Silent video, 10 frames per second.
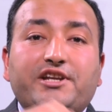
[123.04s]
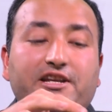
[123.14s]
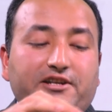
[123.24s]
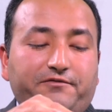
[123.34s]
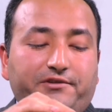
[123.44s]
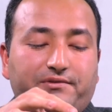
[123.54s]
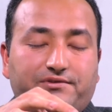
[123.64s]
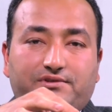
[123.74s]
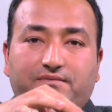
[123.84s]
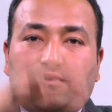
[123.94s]
get
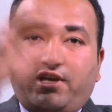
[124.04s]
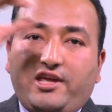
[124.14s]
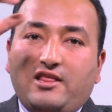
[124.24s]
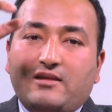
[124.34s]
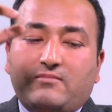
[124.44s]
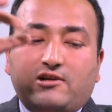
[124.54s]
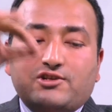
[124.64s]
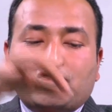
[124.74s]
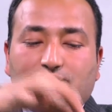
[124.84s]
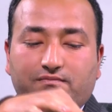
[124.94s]
confused. In the
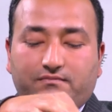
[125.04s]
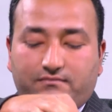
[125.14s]
box,